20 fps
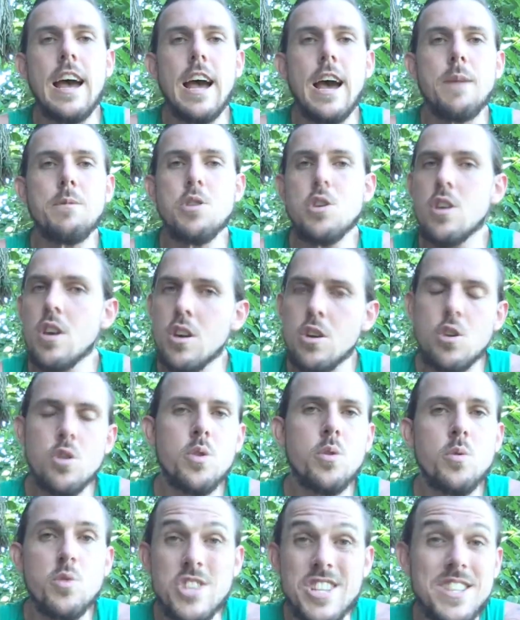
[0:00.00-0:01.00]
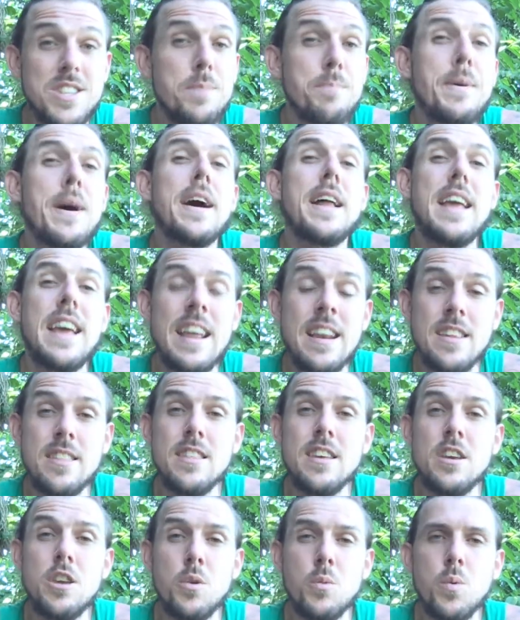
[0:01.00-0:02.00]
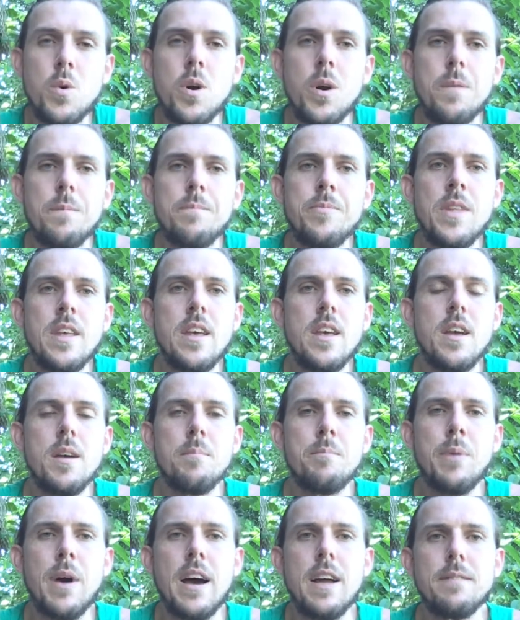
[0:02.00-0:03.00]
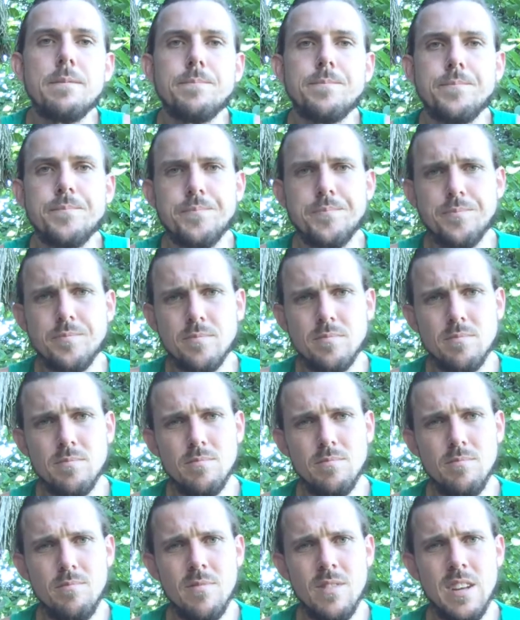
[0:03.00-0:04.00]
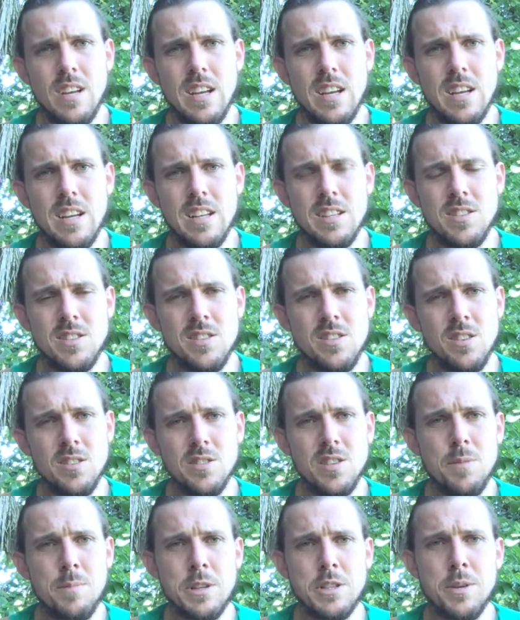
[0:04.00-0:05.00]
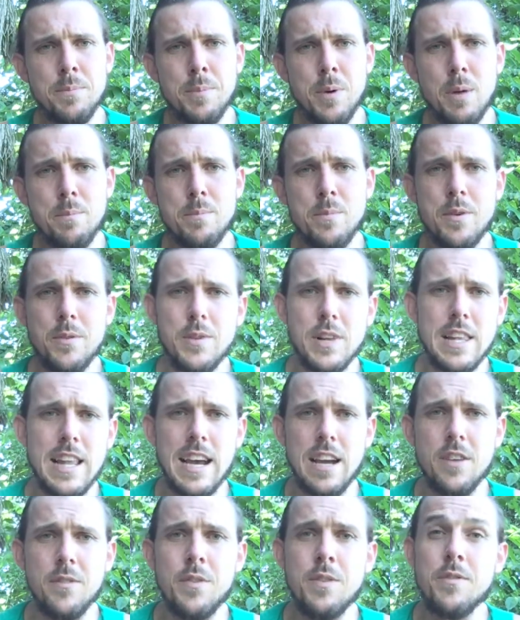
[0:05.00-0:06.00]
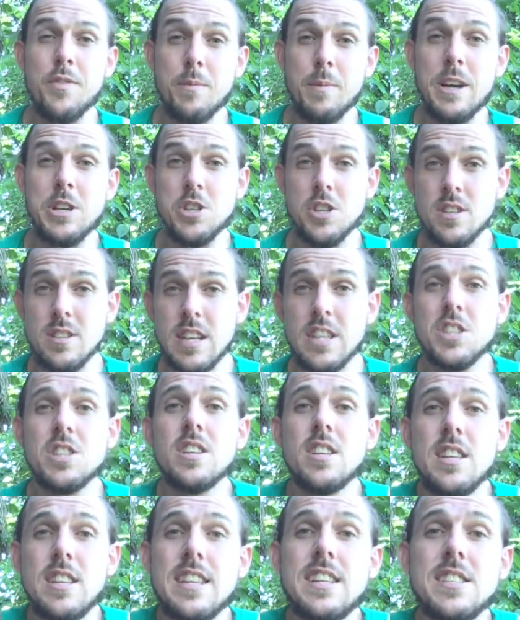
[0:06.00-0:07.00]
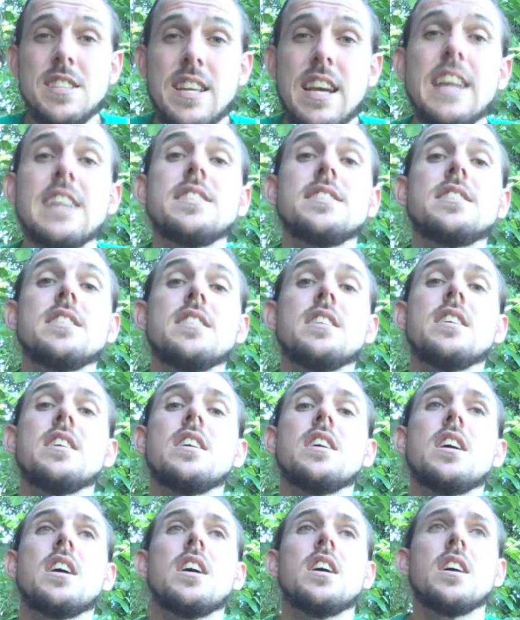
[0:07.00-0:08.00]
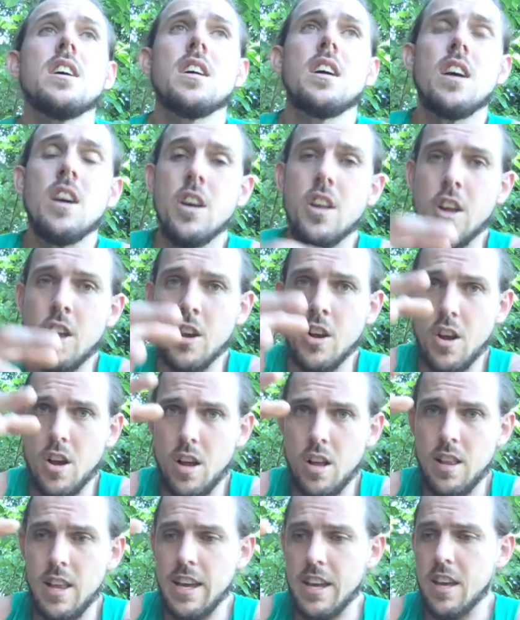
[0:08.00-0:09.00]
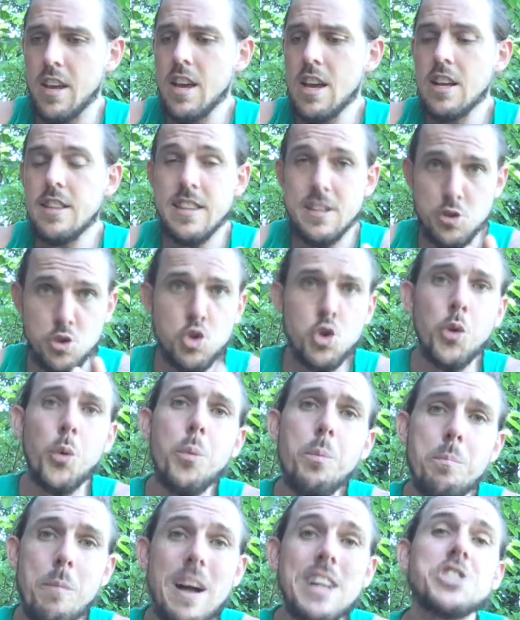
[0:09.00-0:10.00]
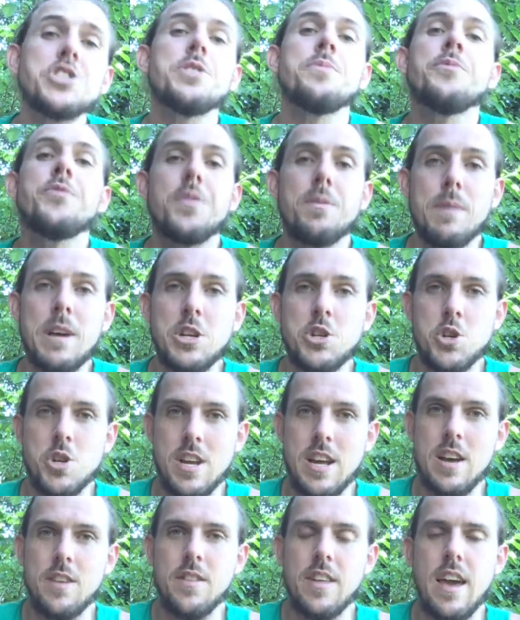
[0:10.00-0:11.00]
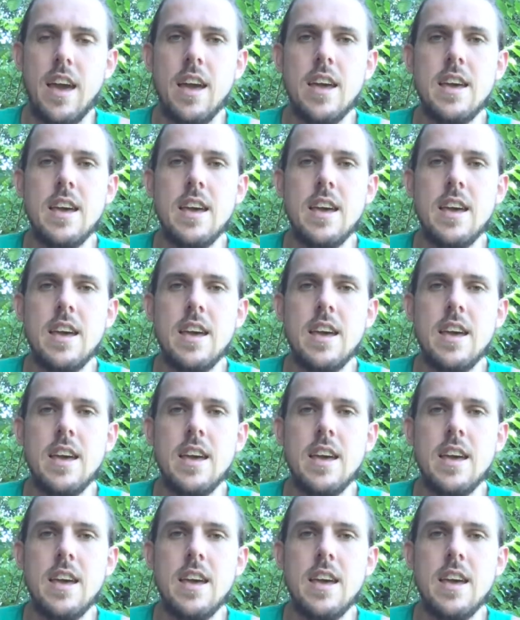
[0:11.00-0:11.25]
You can Google just about anything you want. But it's not so much a problem of a lack of information. It's actually these days like there's too much information out there,